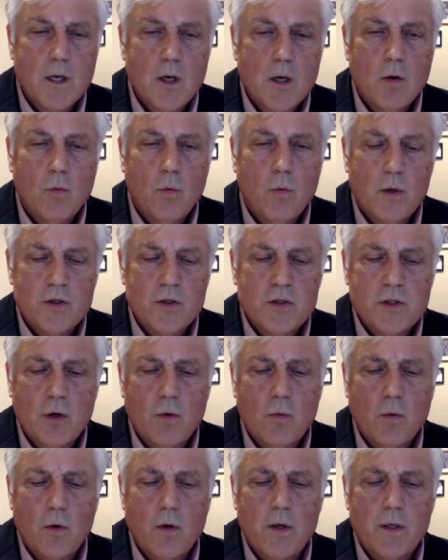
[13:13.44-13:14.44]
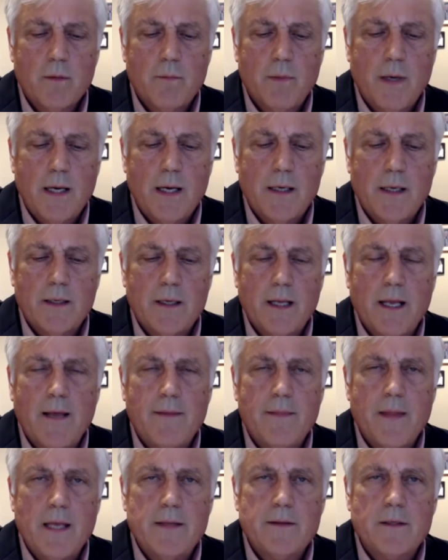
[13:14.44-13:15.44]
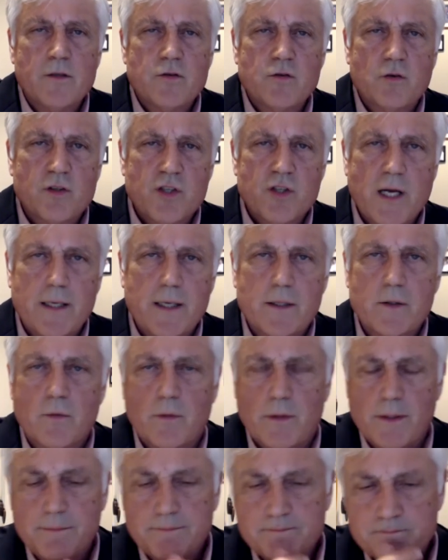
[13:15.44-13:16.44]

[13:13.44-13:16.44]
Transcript: we're so worried about it, and then the trajectory.